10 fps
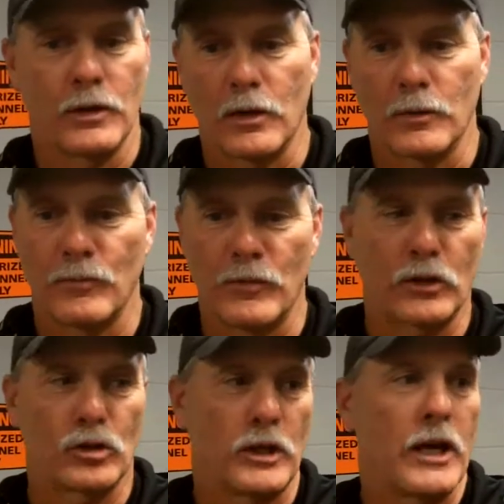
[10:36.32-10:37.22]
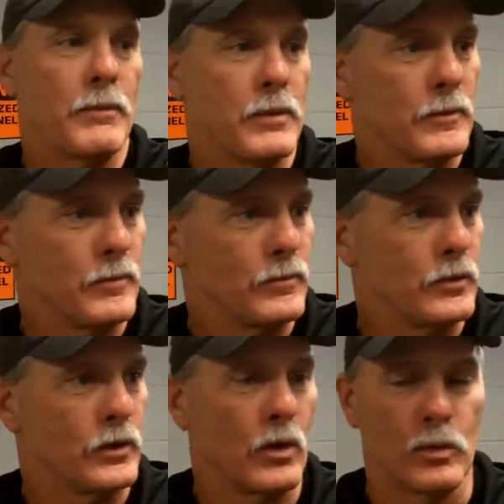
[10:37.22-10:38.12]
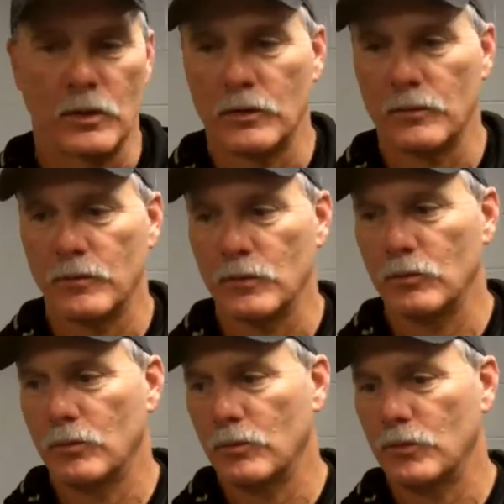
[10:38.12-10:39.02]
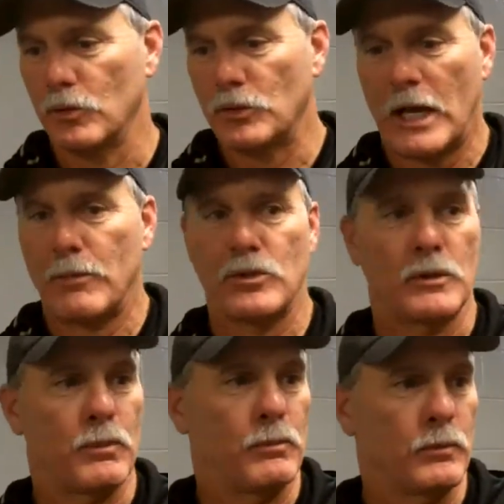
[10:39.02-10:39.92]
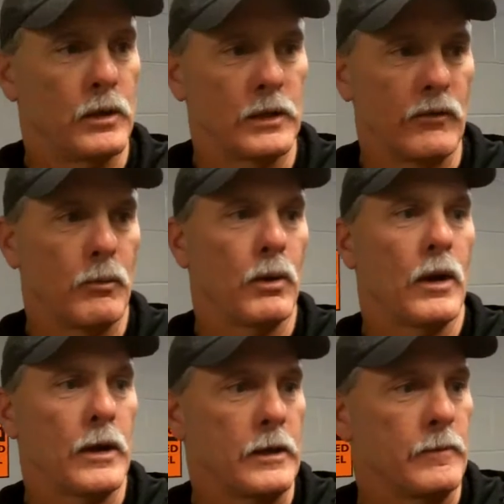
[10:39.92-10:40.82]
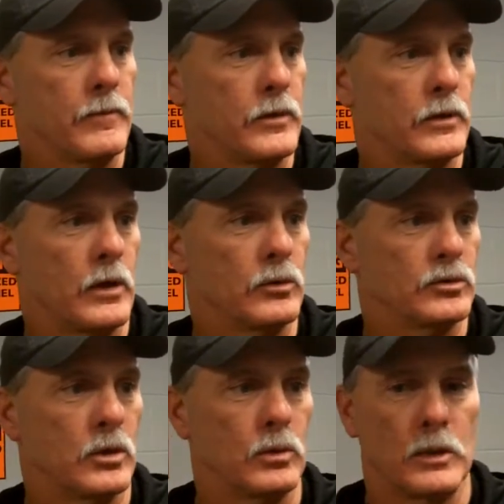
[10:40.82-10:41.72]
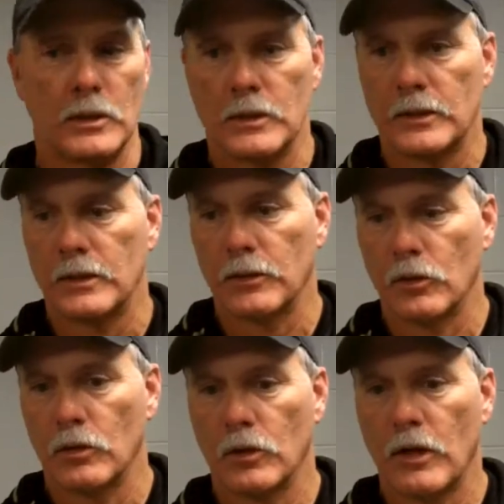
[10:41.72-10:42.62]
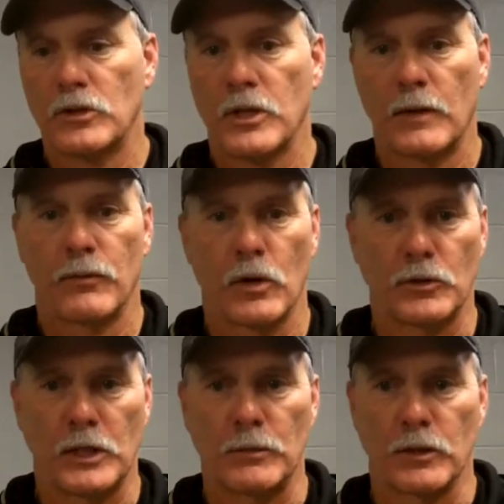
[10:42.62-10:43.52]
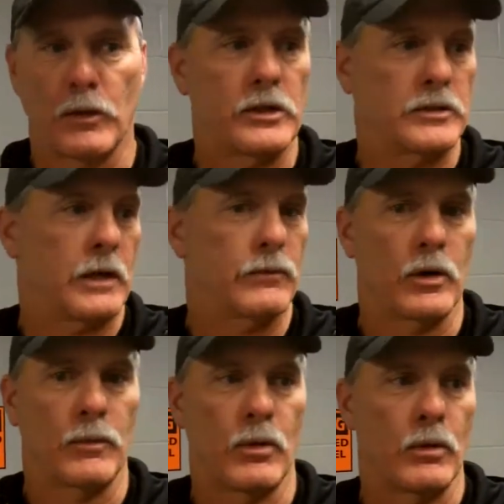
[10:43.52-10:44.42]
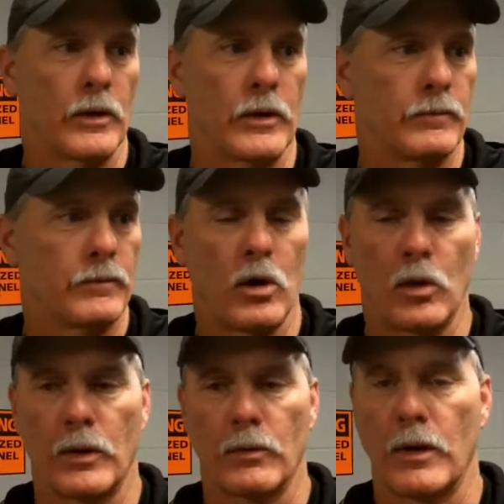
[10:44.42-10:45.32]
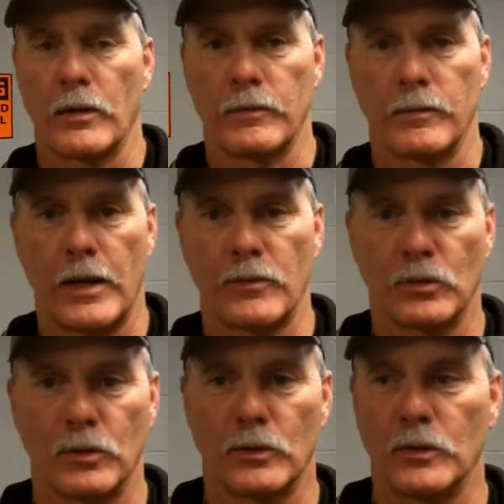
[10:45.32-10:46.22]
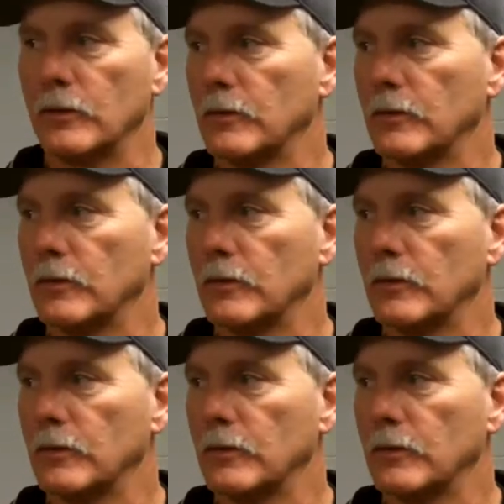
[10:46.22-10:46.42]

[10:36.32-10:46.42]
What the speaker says: our next step, you know, the championship level play, you know. So a great sign for our team and a great sign for our program all the way around. Absolutely.